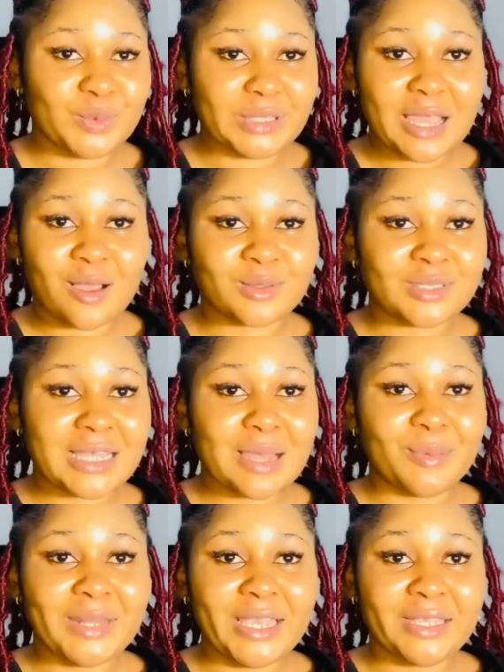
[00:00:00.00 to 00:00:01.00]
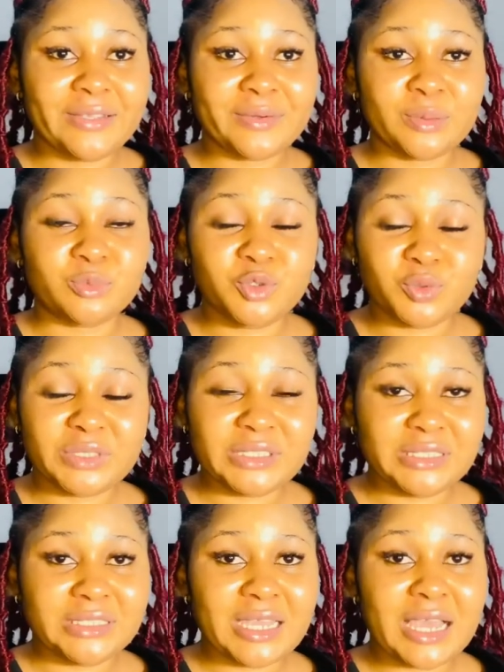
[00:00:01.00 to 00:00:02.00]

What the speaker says: without applying cream during the day.